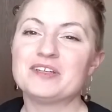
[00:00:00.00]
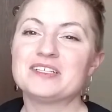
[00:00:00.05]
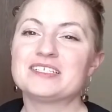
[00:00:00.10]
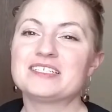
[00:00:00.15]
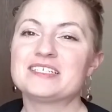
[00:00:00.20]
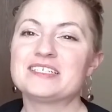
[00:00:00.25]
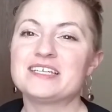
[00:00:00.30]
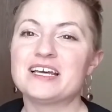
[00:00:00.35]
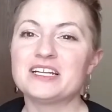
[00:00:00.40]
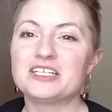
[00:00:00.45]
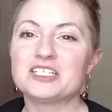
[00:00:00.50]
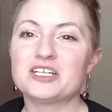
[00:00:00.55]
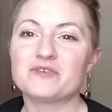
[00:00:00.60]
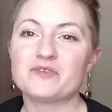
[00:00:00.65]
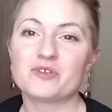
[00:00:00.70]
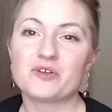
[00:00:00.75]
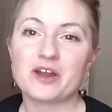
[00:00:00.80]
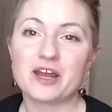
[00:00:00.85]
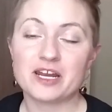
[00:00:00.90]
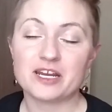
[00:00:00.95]
such a
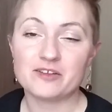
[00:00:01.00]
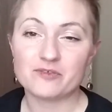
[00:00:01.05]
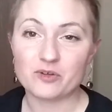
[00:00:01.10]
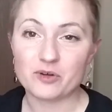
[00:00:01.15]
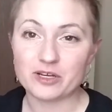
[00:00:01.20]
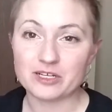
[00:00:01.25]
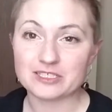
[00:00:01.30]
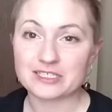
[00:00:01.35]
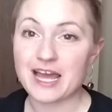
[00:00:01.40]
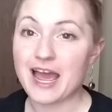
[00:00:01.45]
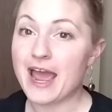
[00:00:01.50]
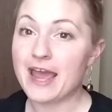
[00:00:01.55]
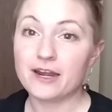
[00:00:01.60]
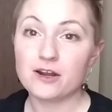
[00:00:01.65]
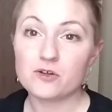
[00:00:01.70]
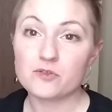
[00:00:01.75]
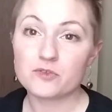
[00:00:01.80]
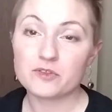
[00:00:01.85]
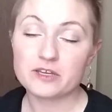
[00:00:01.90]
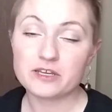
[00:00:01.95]
variety of oils. I
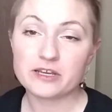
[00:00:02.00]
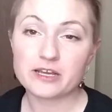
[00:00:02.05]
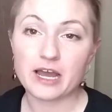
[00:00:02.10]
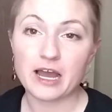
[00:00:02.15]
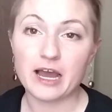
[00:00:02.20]
don't think